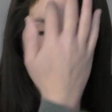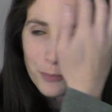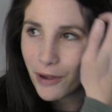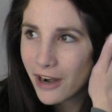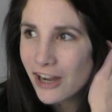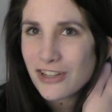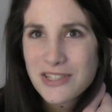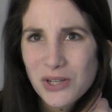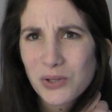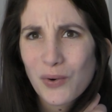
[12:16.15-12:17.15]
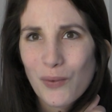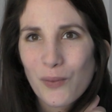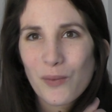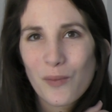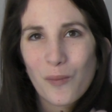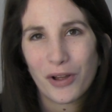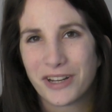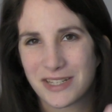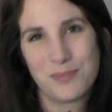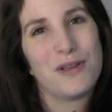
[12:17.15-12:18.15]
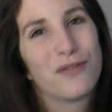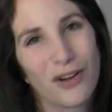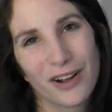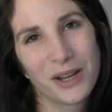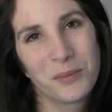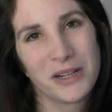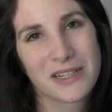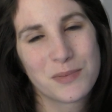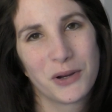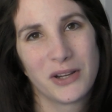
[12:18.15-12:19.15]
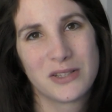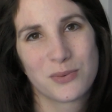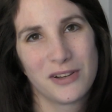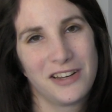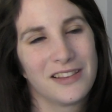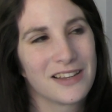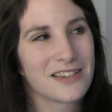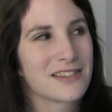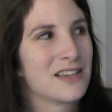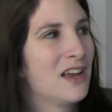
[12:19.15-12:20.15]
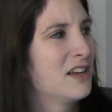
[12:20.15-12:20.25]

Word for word: but I also wanted to be vlogging my experience reading this.